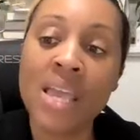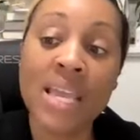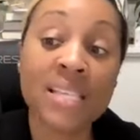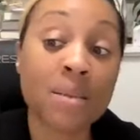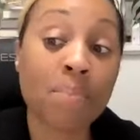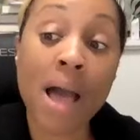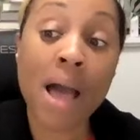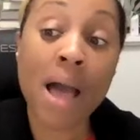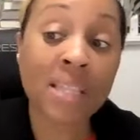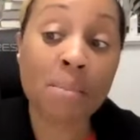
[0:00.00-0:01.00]
is upon
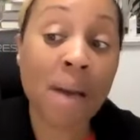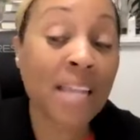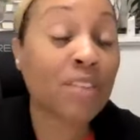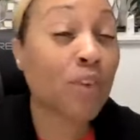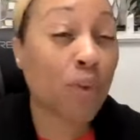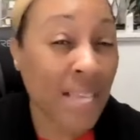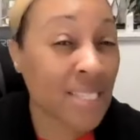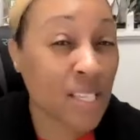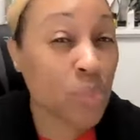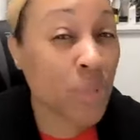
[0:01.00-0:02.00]
me and the mind of
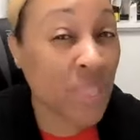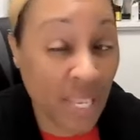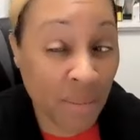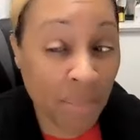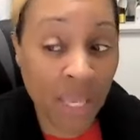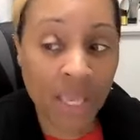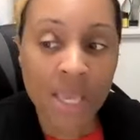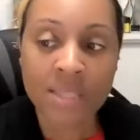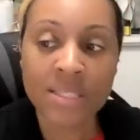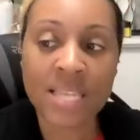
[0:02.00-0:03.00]
Christ is within me.
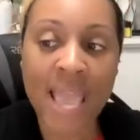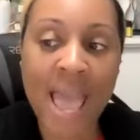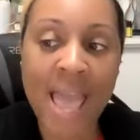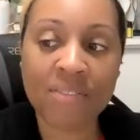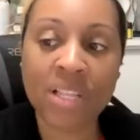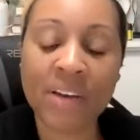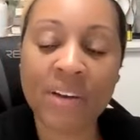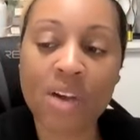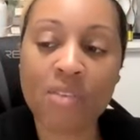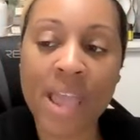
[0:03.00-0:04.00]
Today, I have
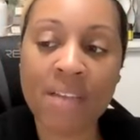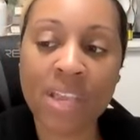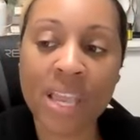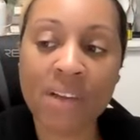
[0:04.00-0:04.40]
clarity over every